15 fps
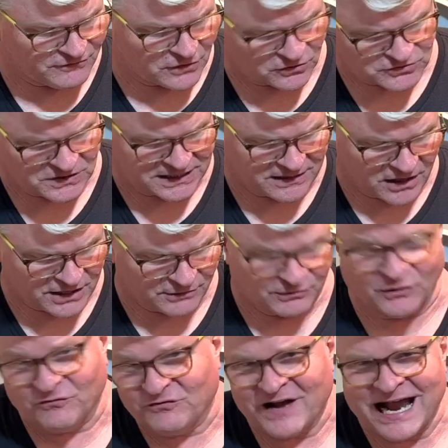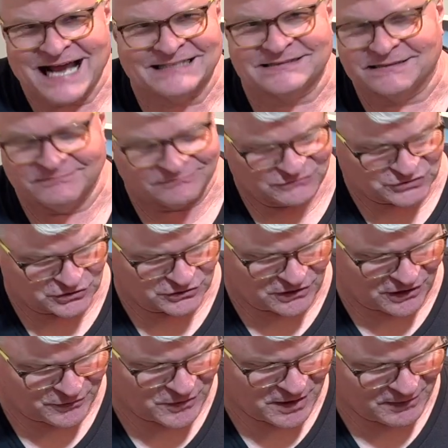you also get on it real fast and turn
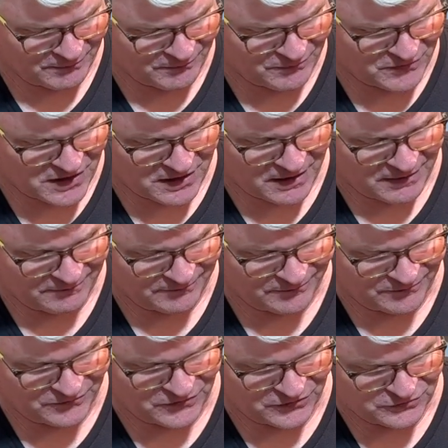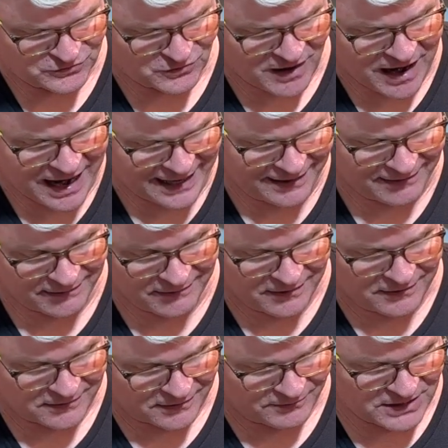on the dryer,
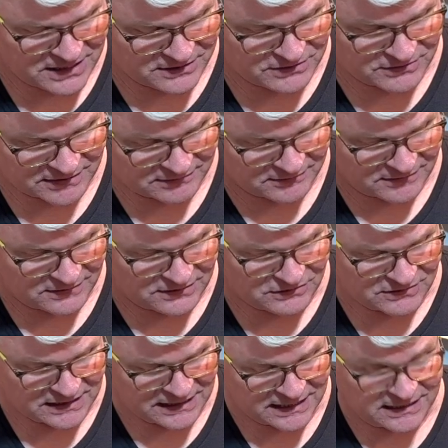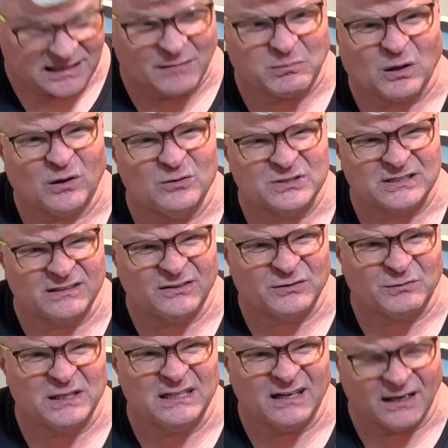I mean, you can get it up close to
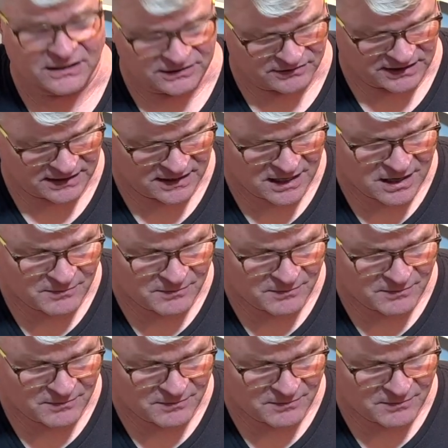300.